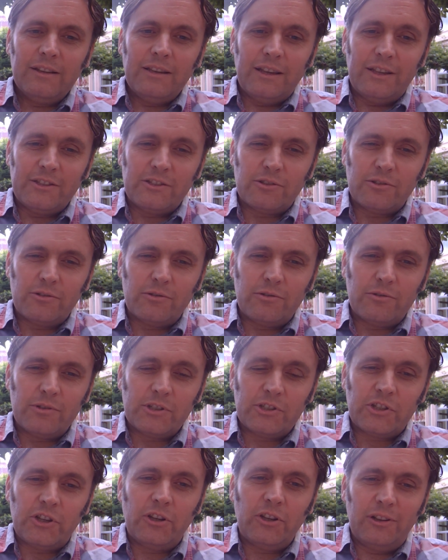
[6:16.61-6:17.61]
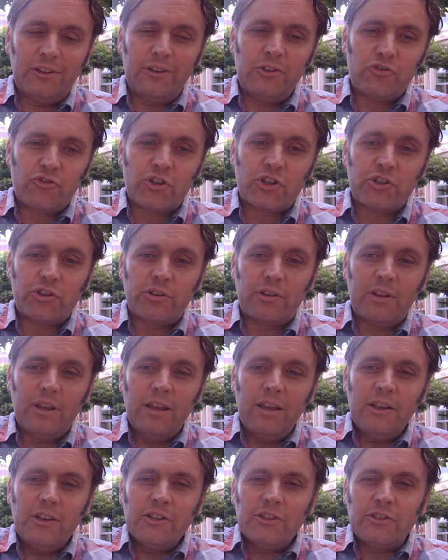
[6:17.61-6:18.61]
into soil nutrition,
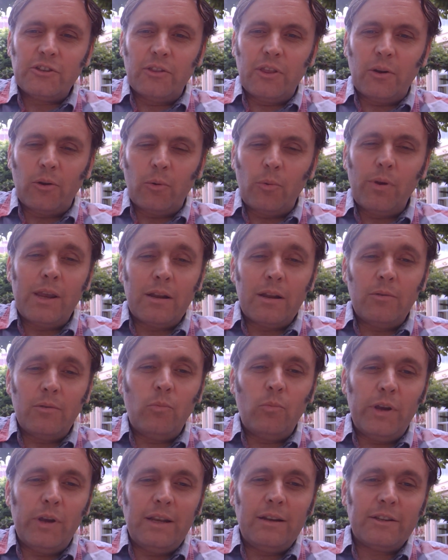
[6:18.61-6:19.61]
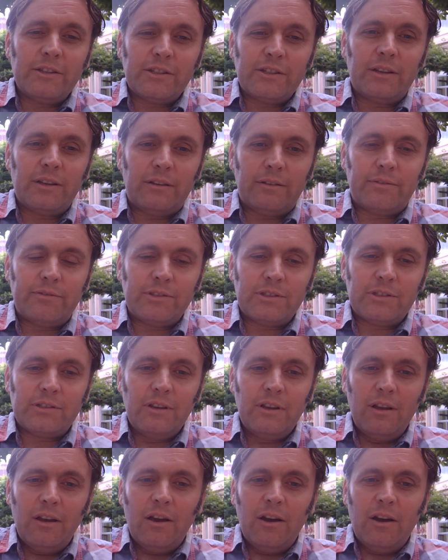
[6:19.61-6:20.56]
so that we can wean ourselves